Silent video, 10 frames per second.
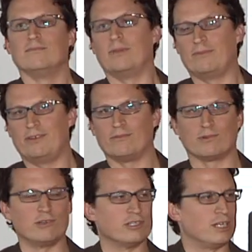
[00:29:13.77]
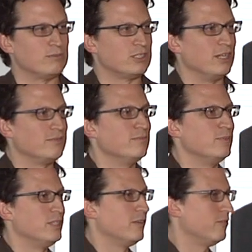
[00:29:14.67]
maybe even prototype stuff,
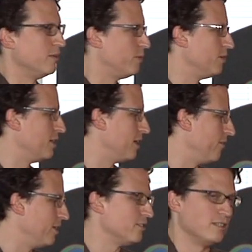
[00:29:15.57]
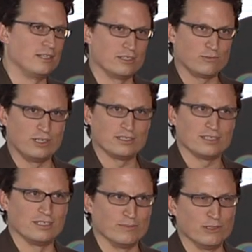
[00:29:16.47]
but definitely put down, and that's why I
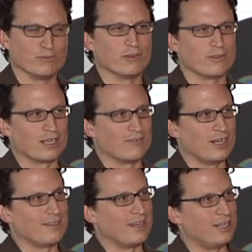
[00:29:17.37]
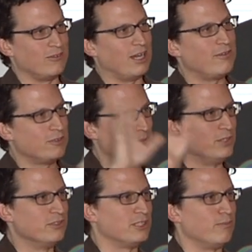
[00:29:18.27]
said the blueprint thing, I've got that. You have to
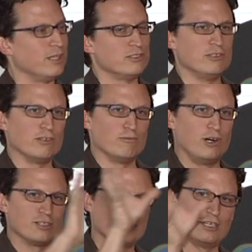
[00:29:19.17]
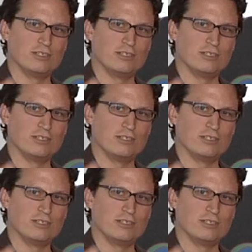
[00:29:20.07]
build something so you can watch that